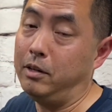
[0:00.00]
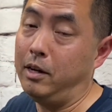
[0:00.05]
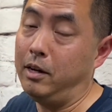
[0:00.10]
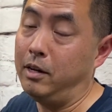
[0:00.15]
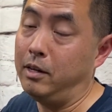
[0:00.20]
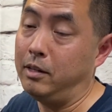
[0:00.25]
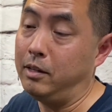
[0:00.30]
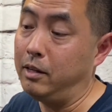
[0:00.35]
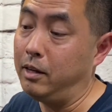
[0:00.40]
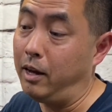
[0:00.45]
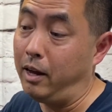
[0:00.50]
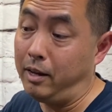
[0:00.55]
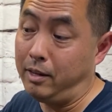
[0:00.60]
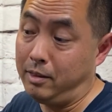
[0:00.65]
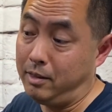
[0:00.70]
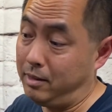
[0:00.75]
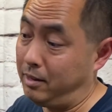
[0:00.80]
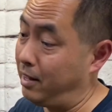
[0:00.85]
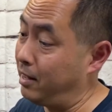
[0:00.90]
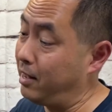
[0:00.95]
And
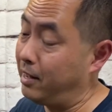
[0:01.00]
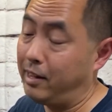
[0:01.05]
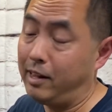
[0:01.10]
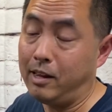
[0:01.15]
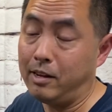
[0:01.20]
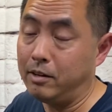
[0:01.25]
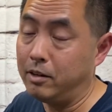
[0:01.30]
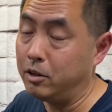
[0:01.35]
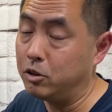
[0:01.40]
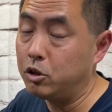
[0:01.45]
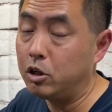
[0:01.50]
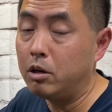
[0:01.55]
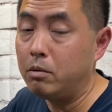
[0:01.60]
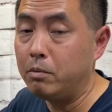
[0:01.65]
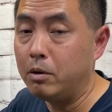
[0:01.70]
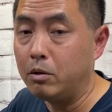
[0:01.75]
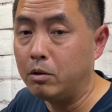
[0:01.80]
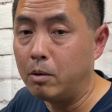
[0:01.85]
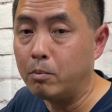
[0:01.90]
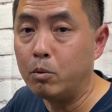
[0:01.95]
again, it's going to
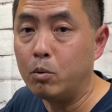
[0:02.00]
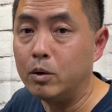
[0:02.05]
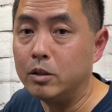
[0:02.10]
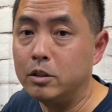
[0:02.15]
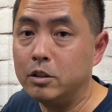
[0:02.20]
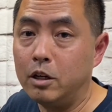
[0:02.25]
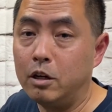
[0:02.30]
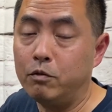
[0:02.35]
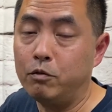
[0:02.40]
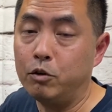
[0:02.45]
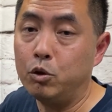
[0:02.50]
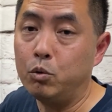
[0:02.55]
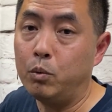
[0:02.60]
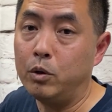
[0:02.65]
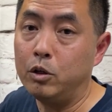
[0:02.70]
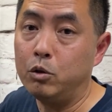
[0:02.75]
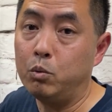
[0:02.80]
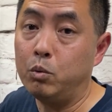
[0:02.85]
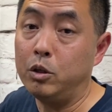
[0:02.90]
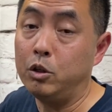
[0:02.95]
be the #1 seller for
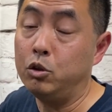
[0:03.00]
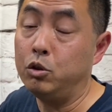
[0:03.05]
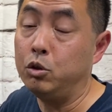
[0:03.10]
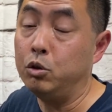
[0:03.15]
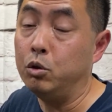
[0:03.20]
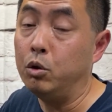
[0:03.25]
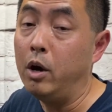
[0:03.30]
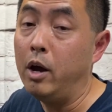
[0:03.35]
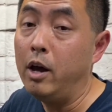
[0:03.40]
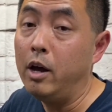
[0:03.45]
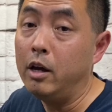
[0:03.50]
2022.